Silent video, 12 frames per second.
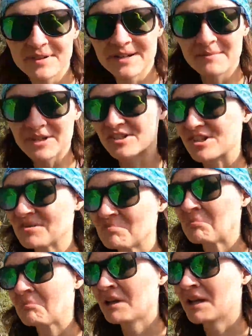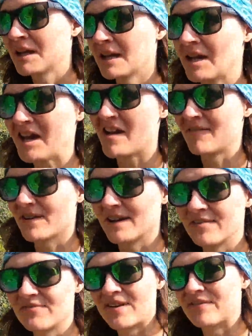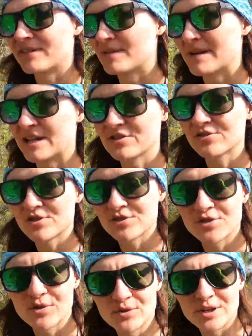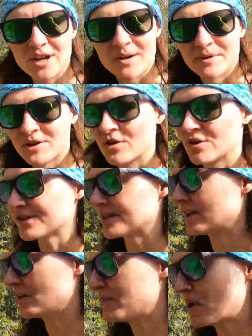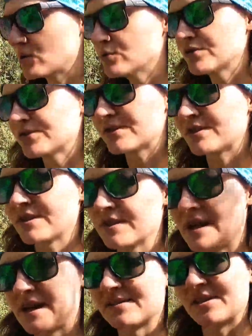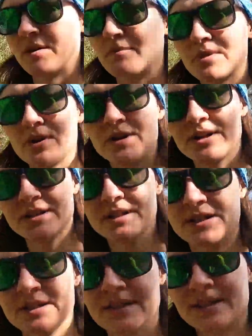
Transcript: Pretty much every 50 meters or so you come across a little post that has a number on it.